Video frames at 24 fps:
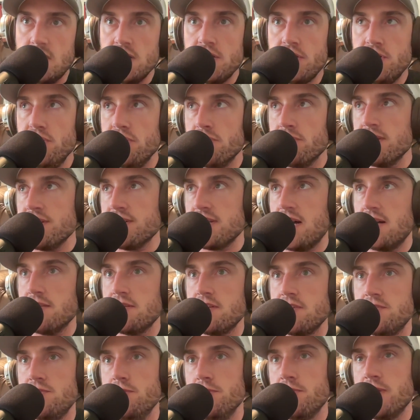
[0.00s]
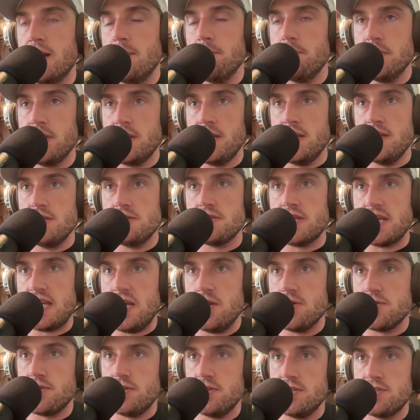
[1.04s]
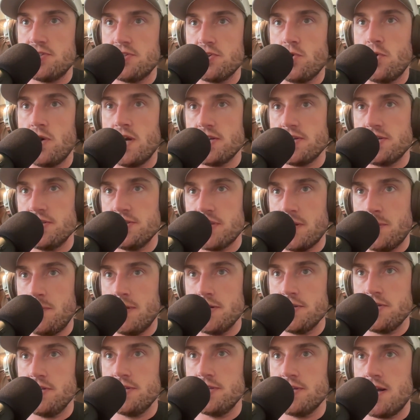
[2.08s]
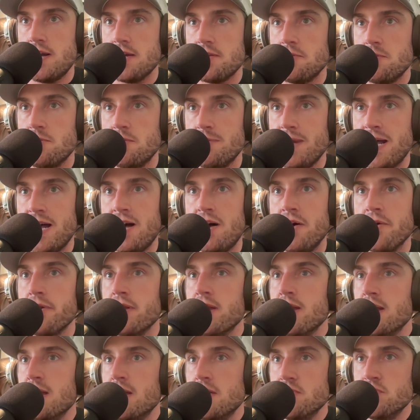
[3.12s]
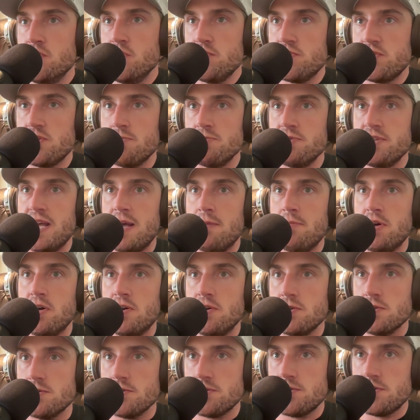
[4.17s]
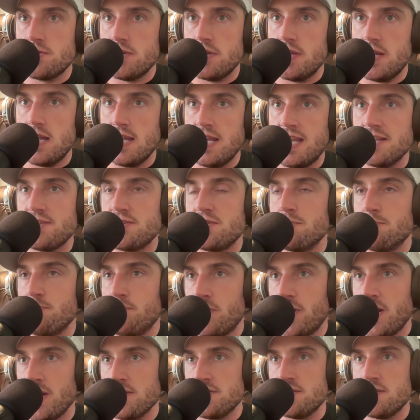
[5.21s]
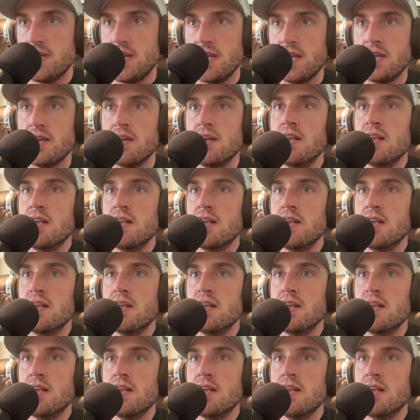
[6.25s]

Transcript: Can you reach out to these two companies? Like, here's a list of questions I want you to talk to them about. Do some demos, get some pricing.